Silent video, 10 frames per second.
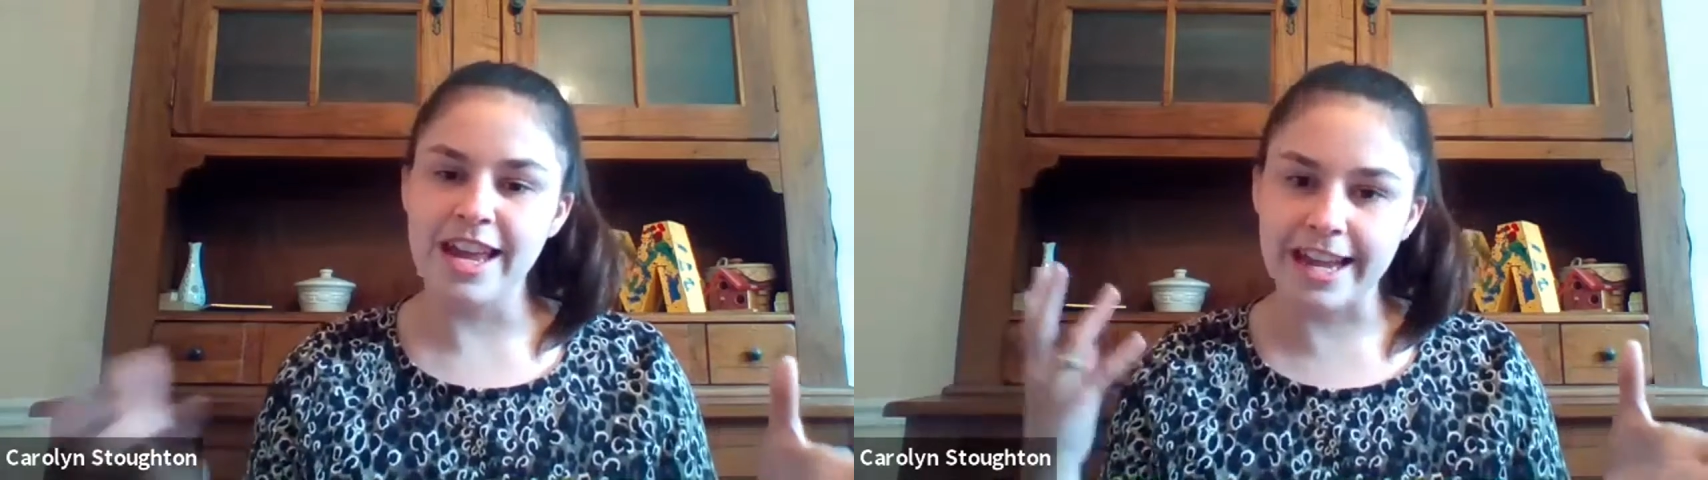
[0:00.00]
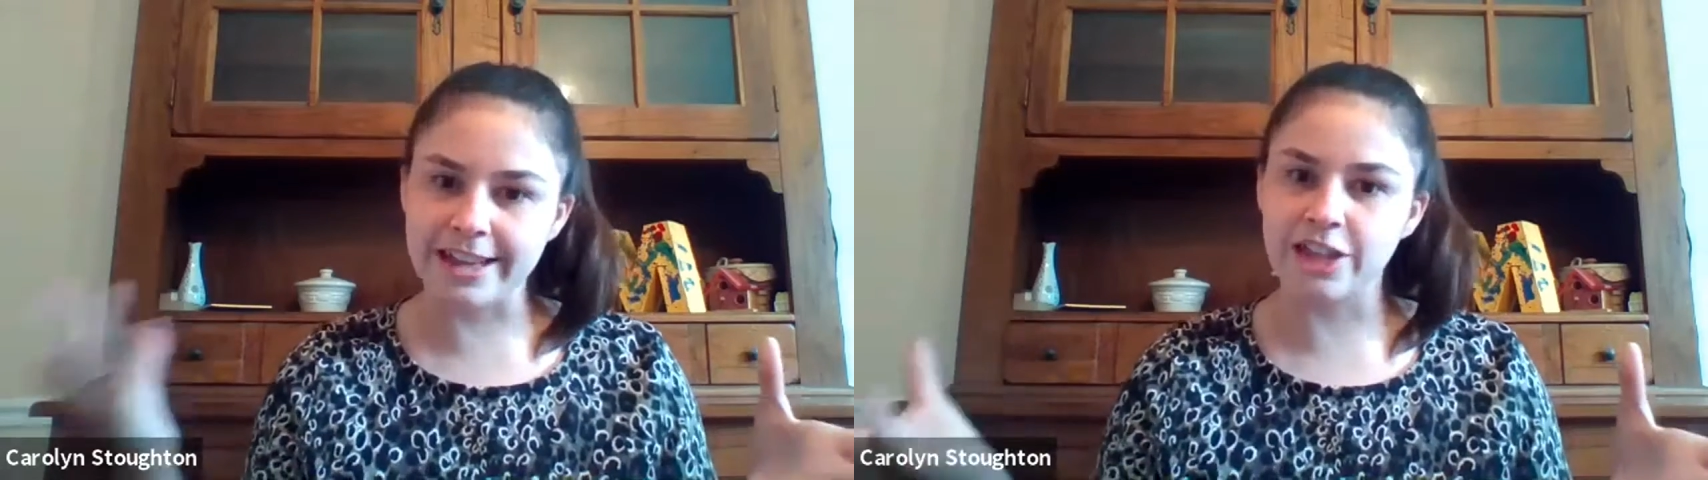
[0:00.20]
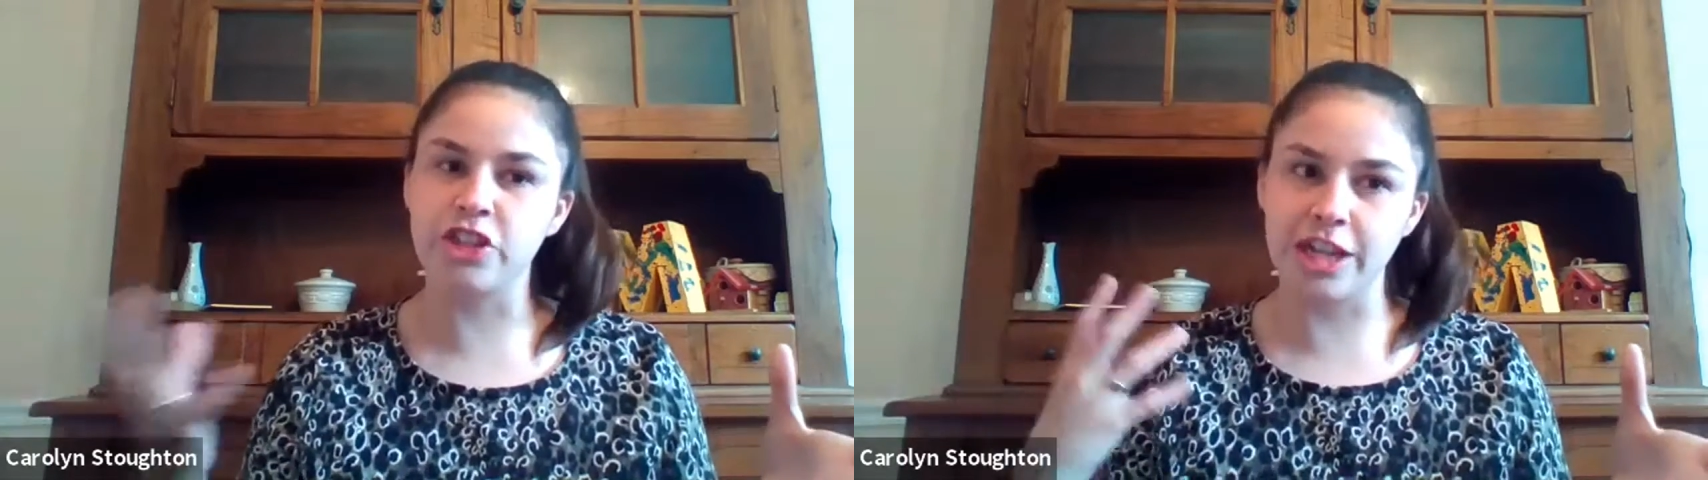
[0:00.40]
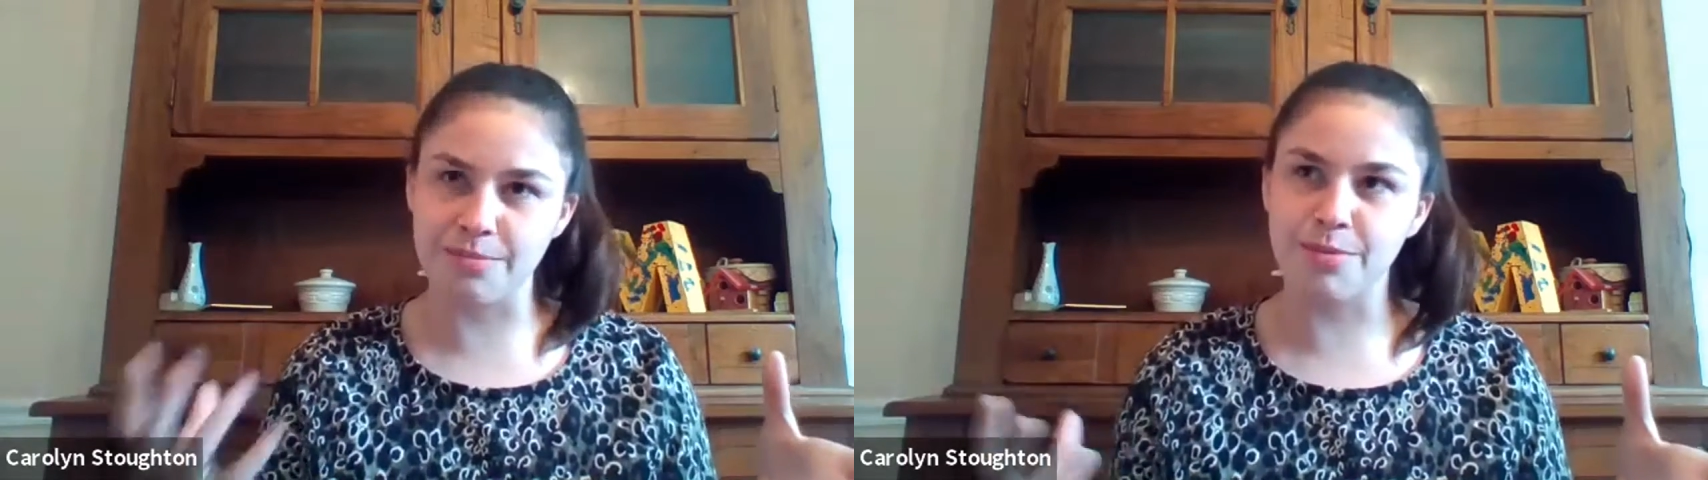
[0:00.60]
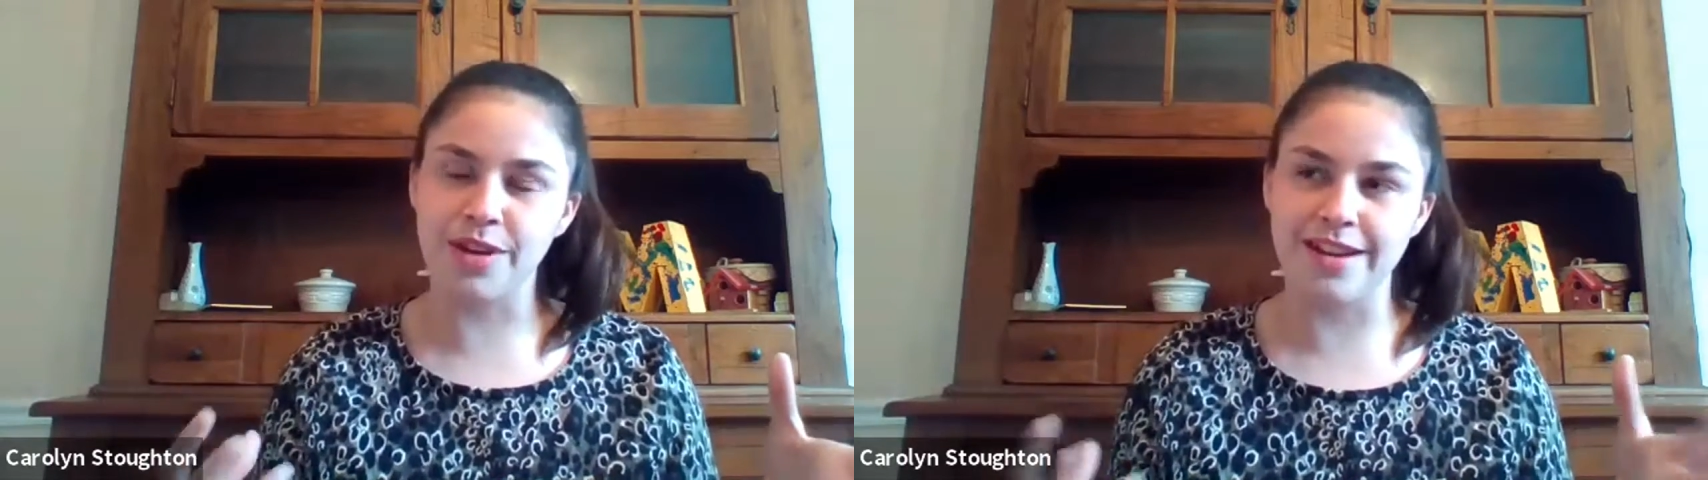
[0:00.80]
English
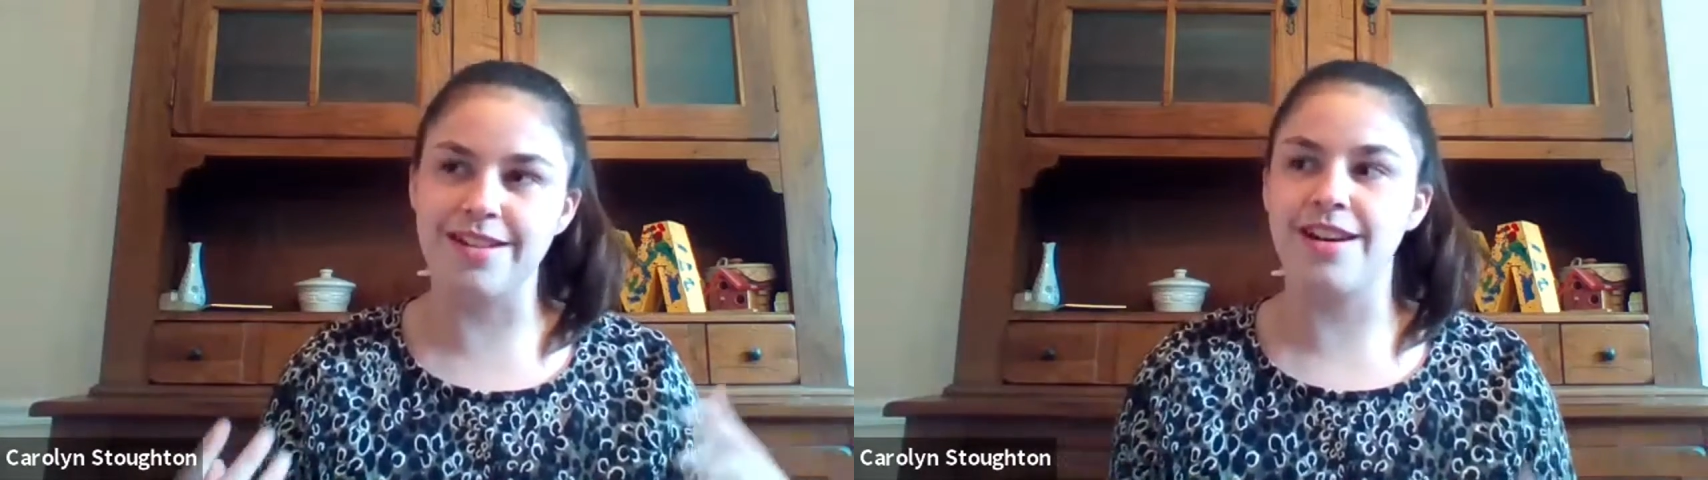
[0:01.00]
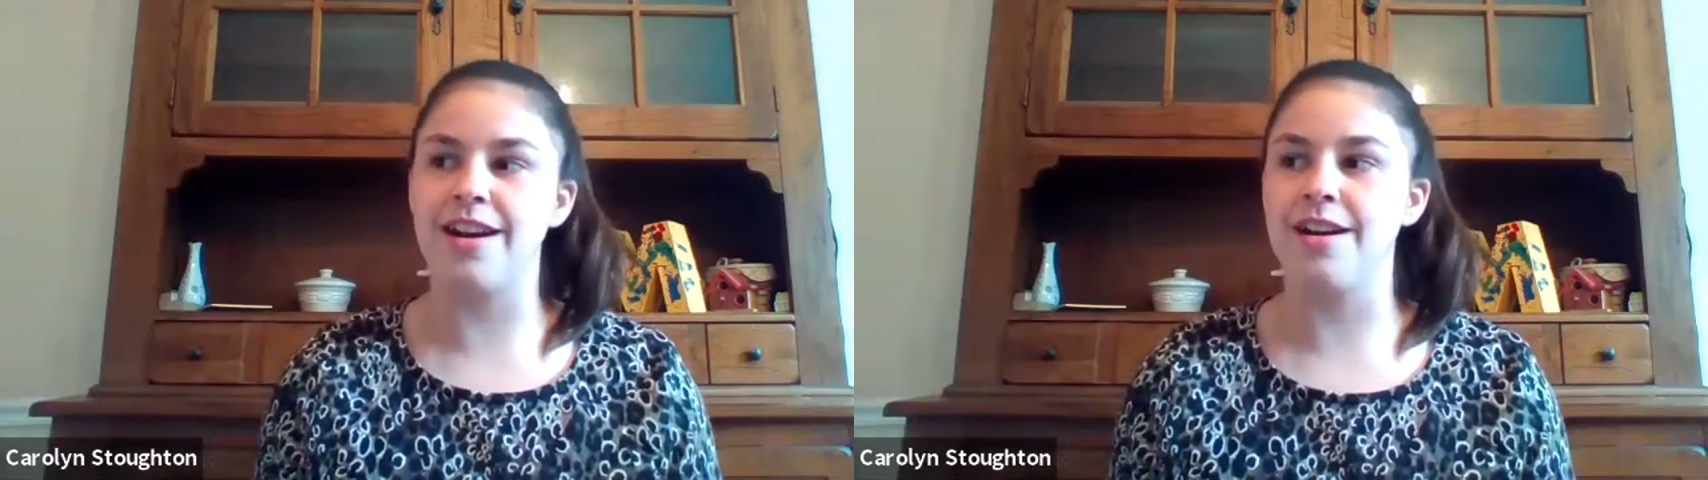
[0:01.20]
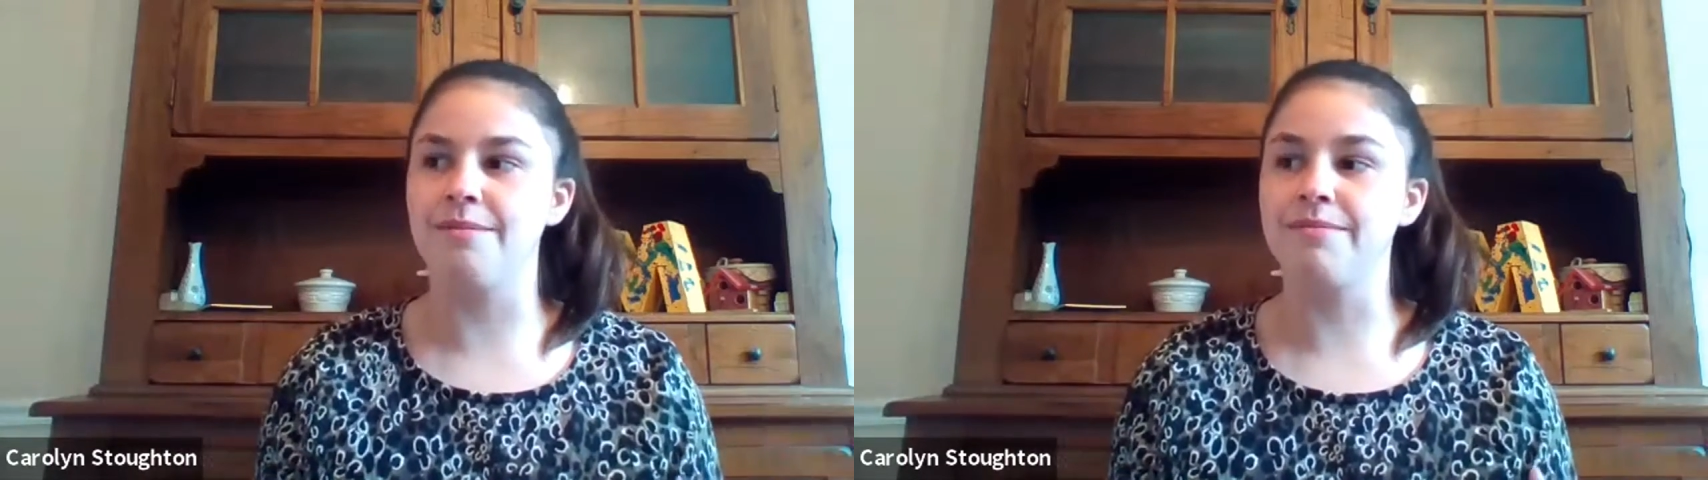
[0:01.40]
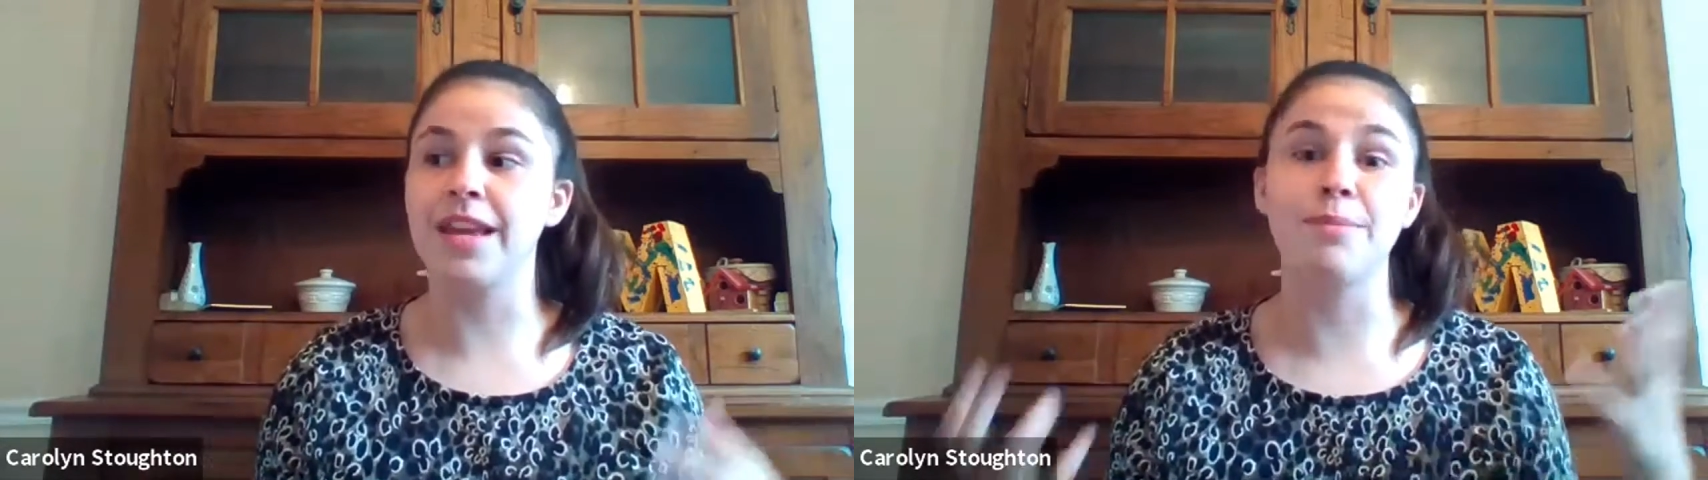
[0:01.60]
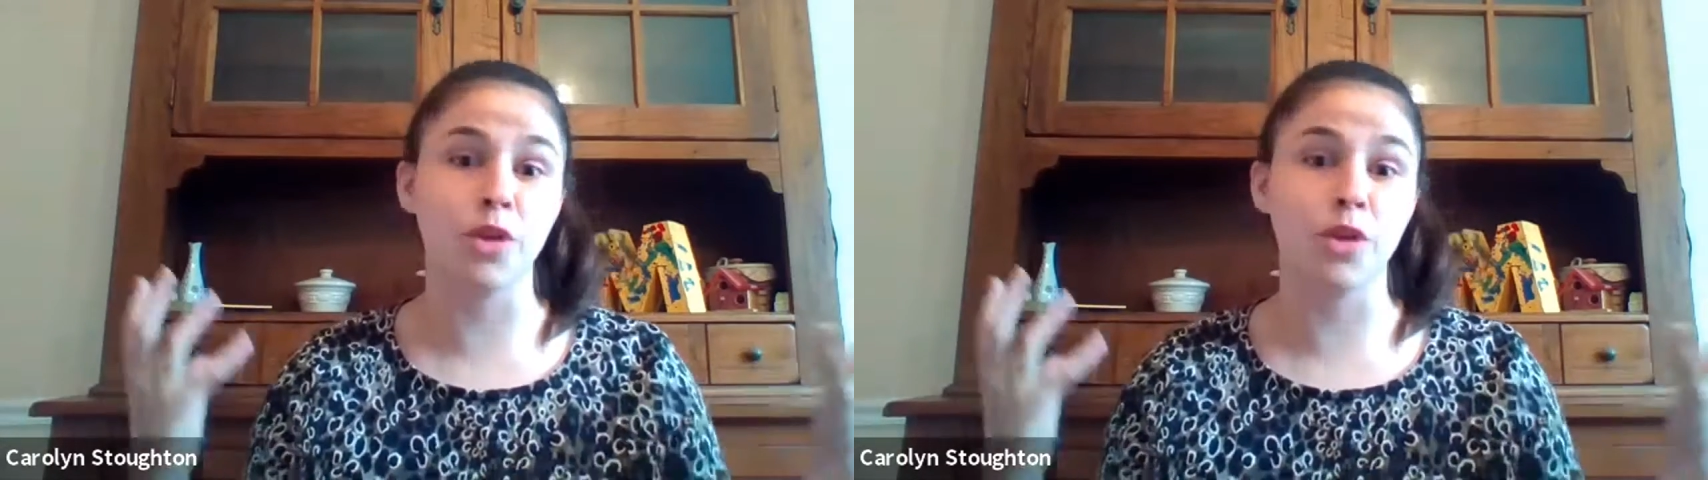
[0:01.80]
input can